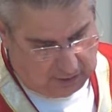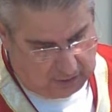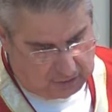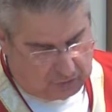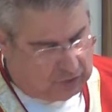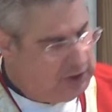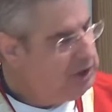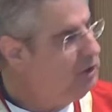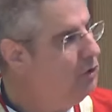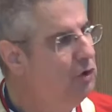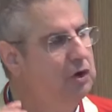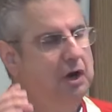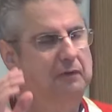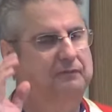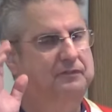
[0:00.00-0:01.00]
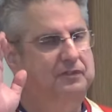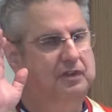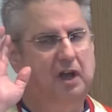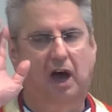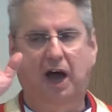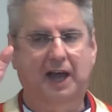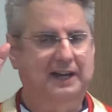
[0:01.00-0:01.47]
She could have
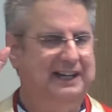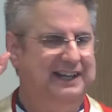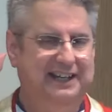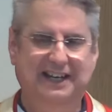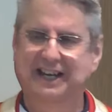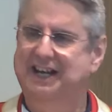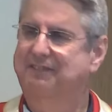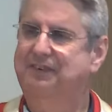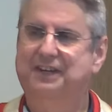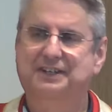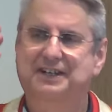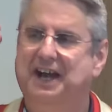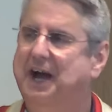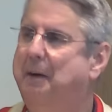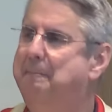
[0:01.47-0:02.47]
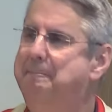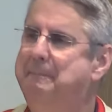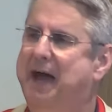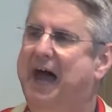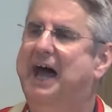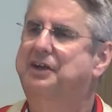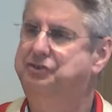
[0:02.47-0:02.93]
not even
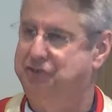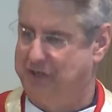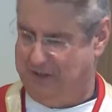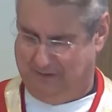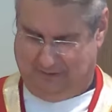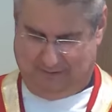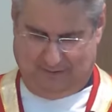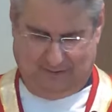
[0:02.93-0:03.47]
imagined